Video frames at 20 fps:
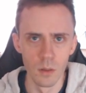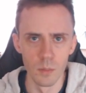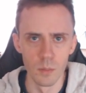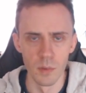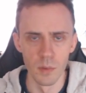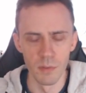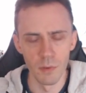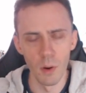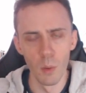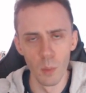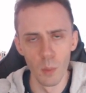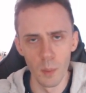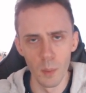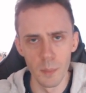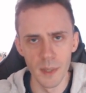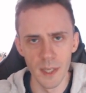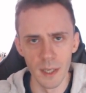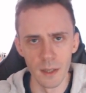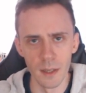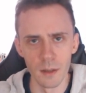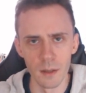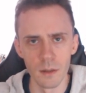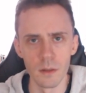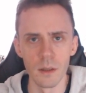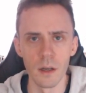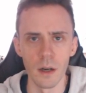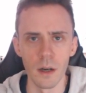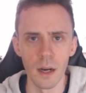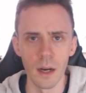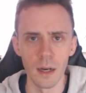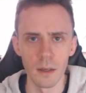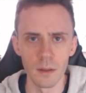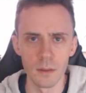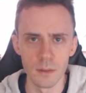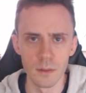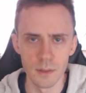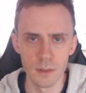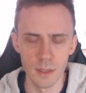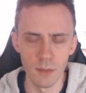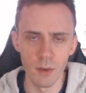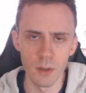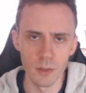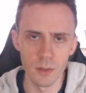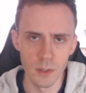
Before we begin there are several